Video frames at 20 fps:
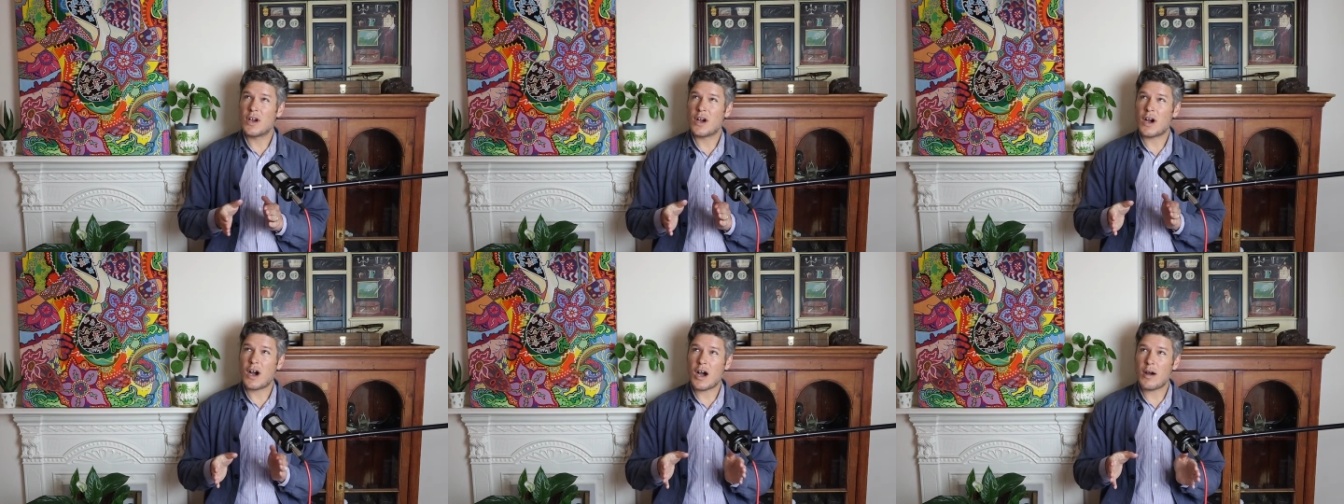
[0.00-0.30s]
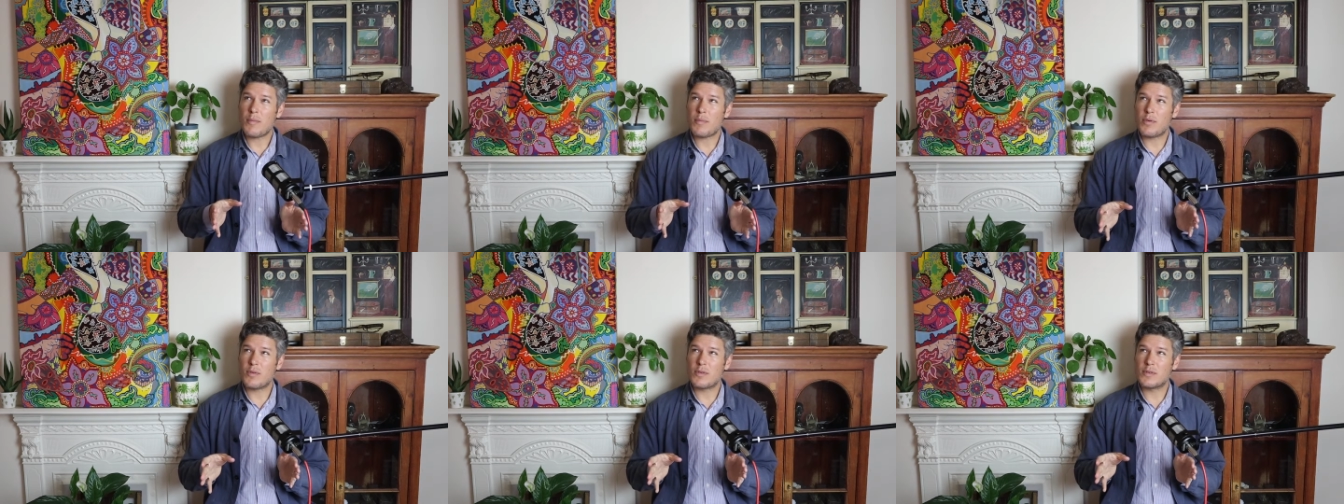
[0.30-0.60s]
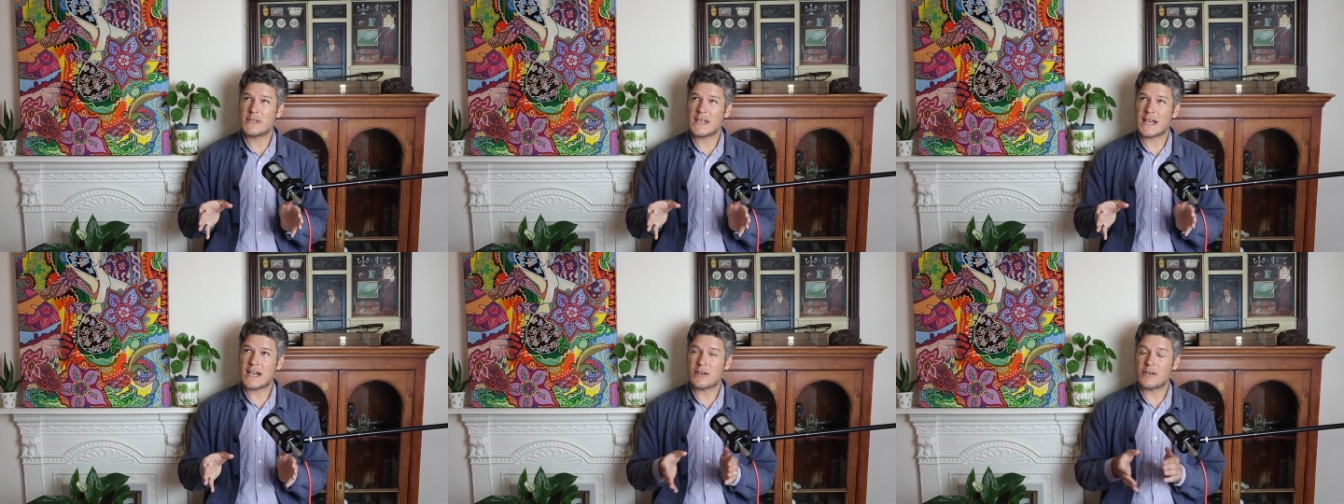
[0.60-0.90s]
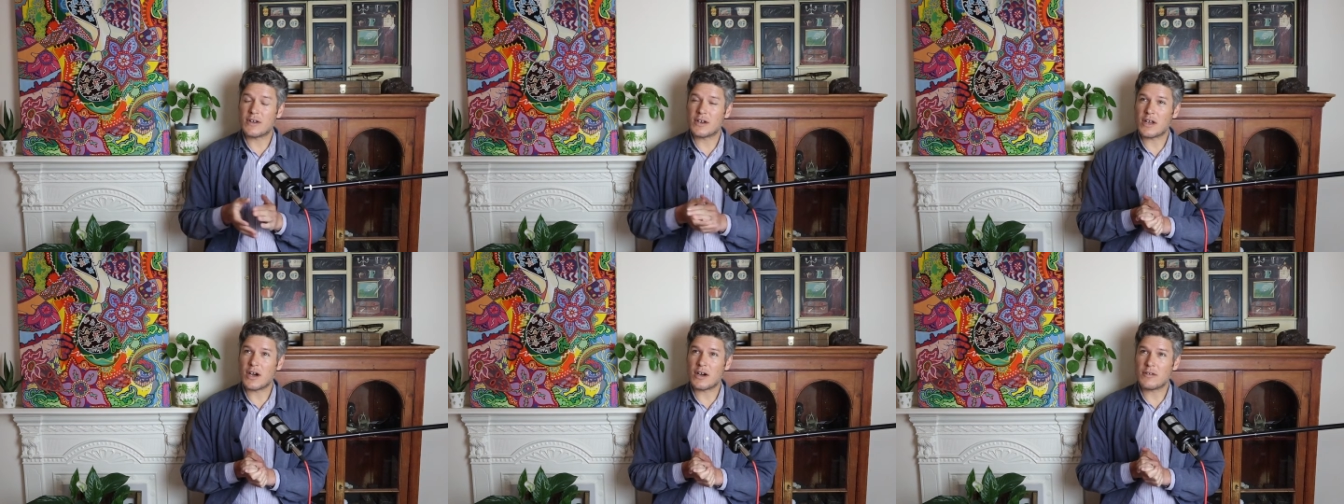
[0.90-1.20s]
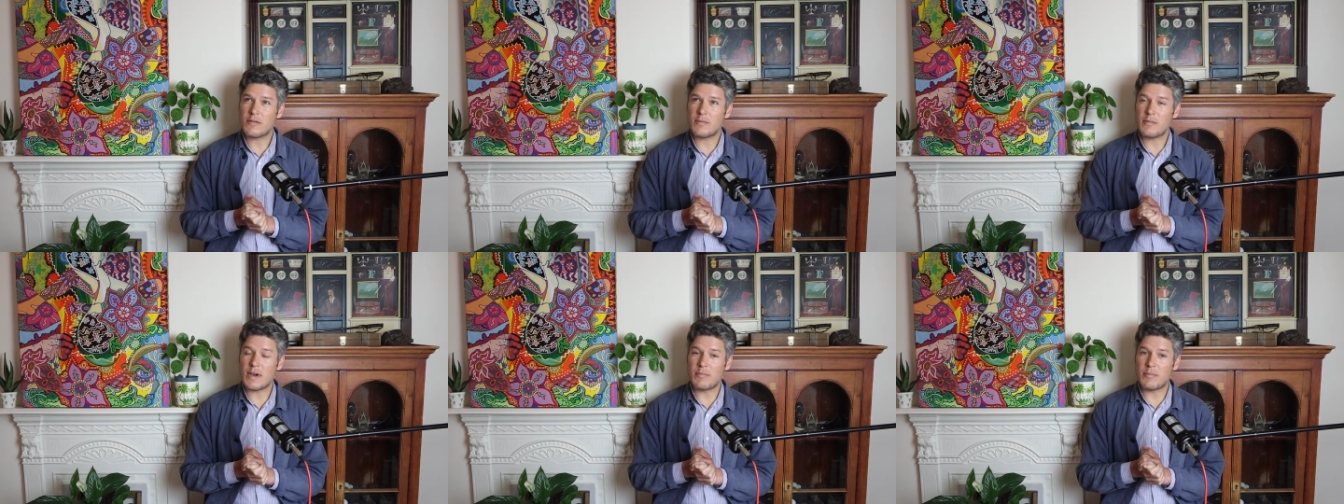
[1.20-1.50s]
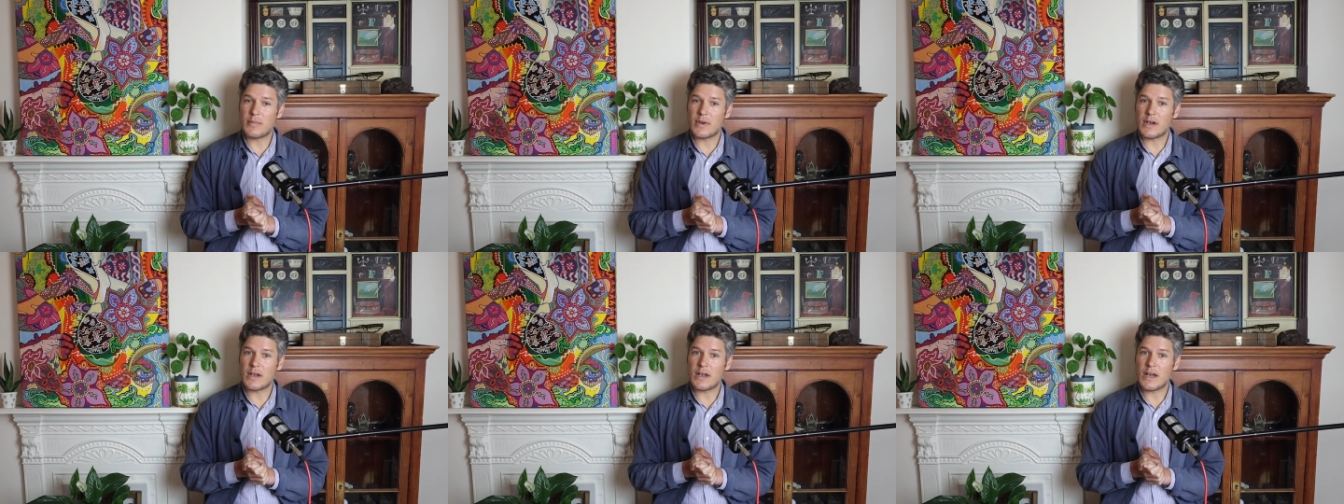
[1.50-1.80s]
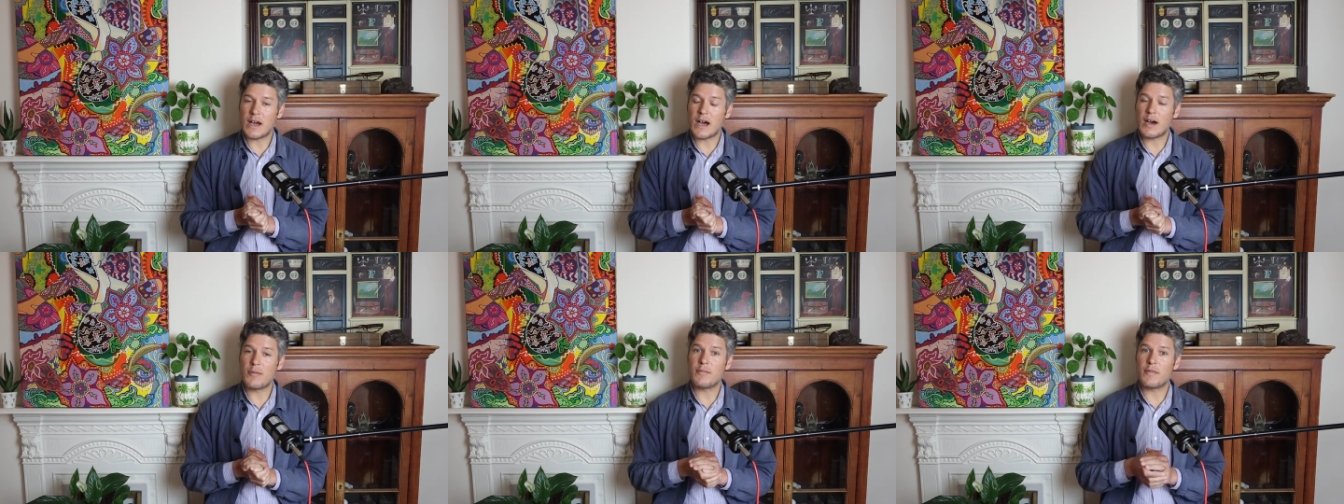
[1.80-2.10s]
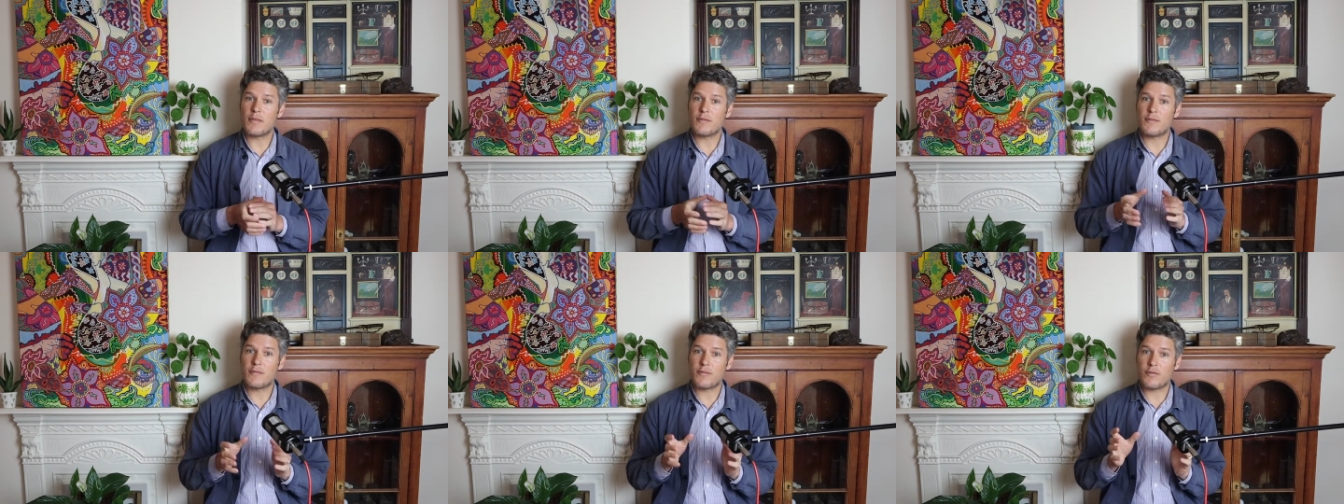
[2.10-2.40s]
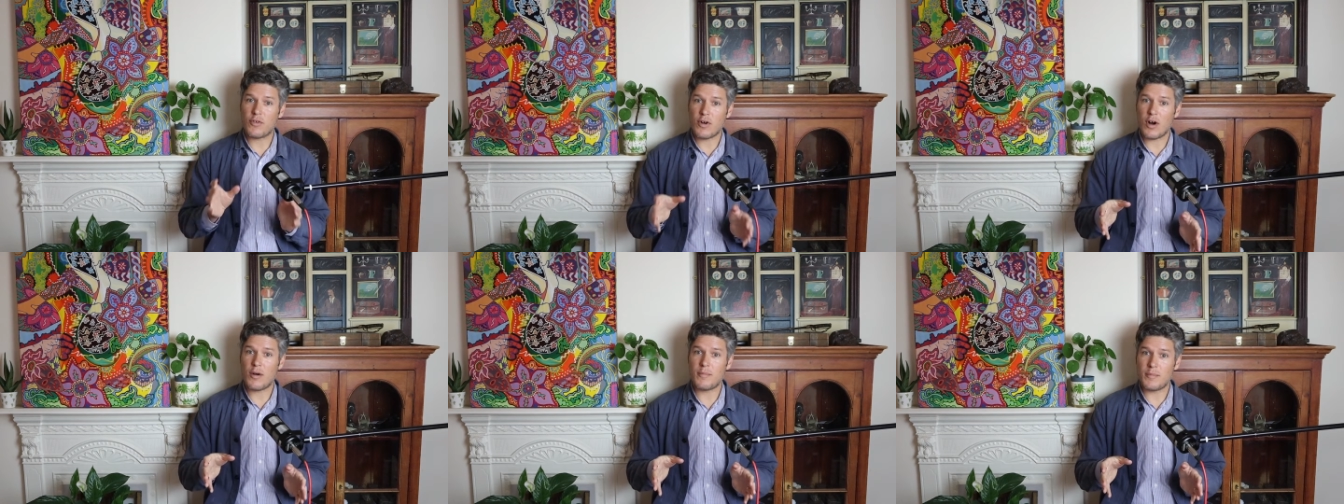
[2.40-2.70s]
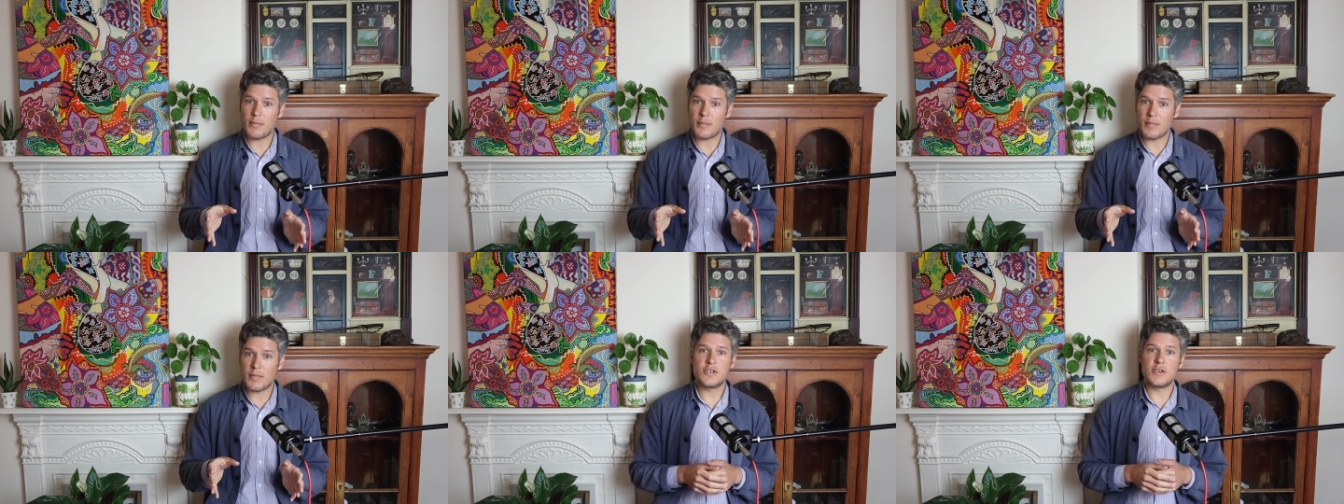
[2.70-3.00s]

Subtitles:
up or down, I can't remember, from